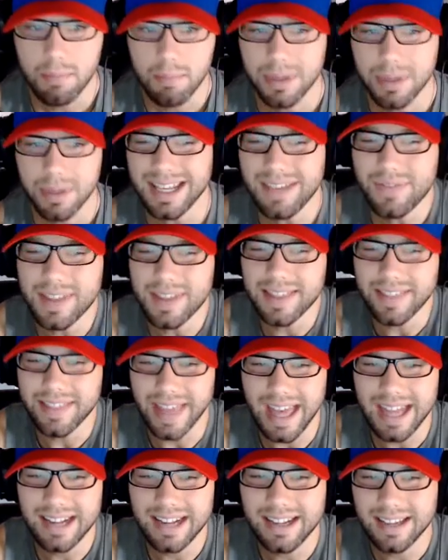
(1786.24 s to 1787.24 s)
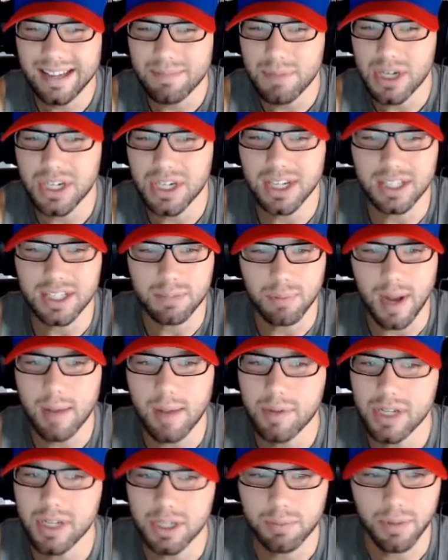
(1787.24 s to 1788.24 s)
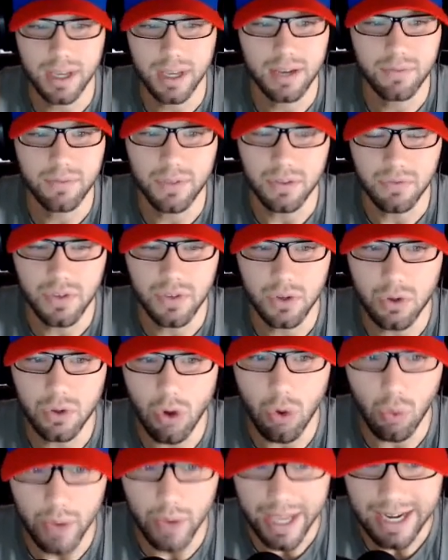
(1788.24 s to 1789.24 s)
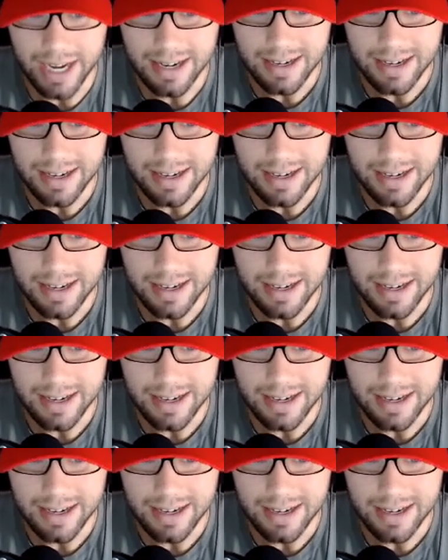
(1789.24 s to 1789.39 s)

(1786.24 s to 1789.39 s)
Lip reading: But even then, Michigan's probably just playing for the field goal win.